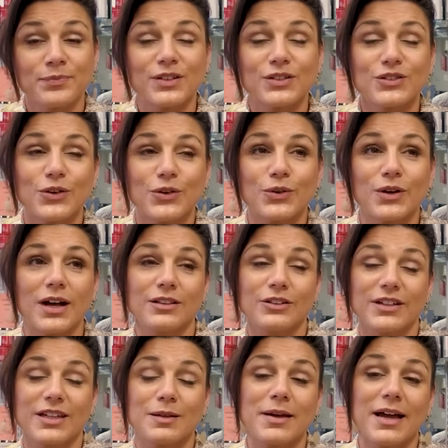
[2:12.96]
So
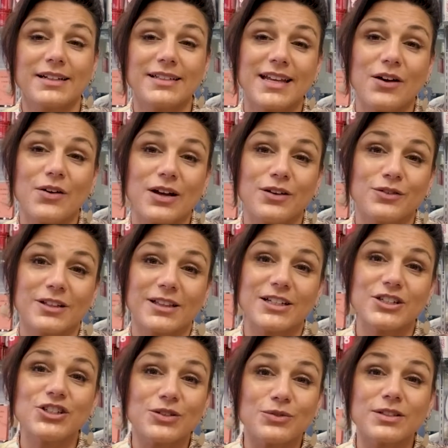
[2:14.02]
looking back now, I
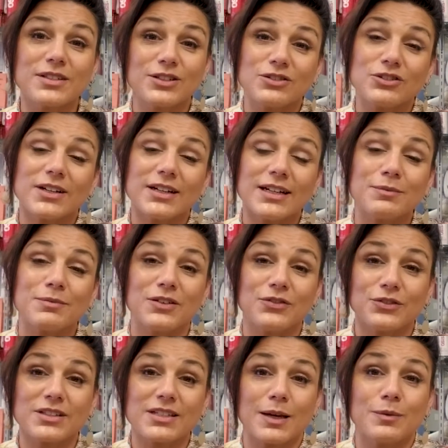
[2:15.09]
realize she was treating me
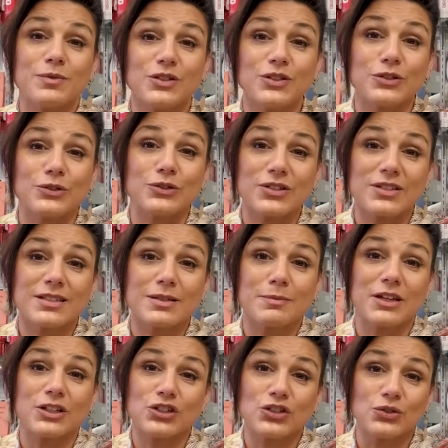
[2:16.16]
for type 2 just to
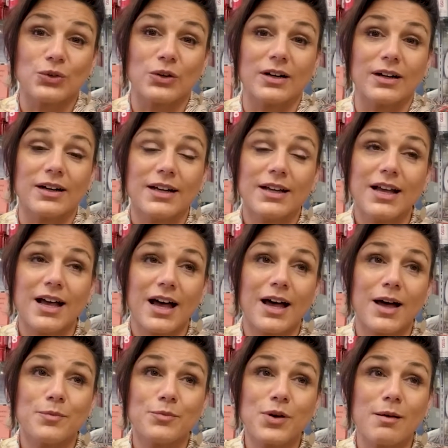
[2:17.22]
make sure,
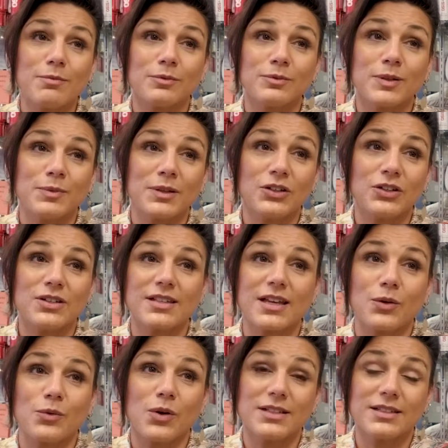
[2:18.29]
probably because I
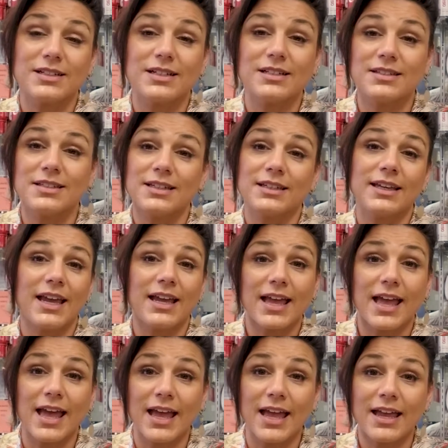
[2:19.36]
wasn't in
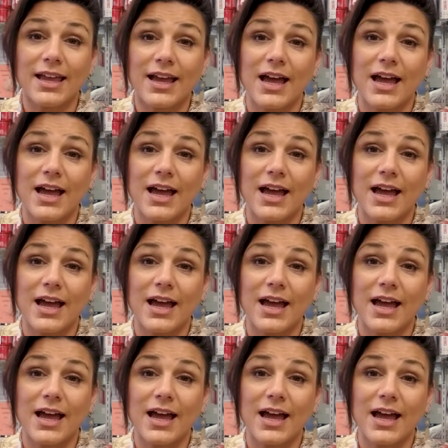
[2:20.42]
DKA.